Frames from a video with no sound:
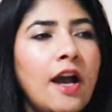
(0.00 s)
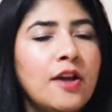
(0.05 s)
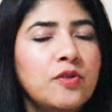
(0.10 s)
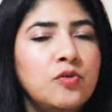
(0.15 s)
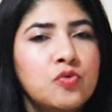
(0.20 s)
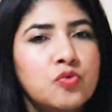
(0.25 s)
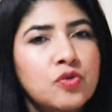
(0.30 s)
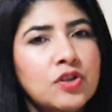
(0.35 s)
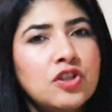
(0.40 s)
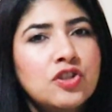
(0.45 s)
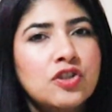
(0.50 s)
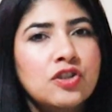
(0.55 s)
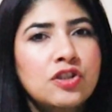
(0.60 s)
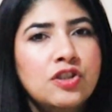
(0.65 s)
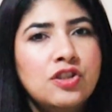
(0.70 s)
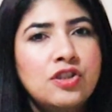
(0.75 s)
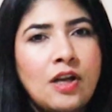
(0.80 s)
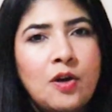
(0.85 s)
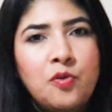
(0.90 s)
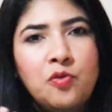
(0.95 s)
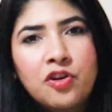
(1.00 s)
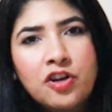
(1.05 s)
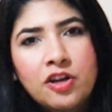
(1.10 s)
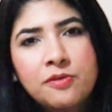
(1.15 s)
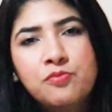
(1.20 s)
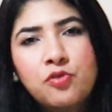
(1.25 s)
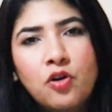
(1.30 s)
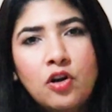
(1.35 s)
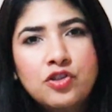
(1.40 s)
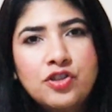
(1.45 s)
I do research, I work
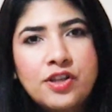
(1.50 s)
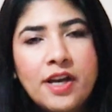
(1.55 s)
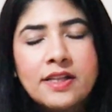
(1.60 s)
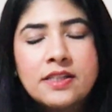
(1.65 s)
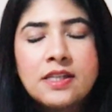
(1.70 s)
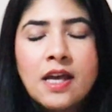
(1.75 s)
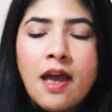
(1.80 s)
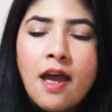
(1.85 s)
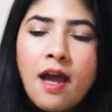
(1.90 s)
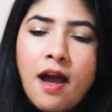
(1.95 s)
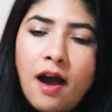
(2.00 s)
in projects,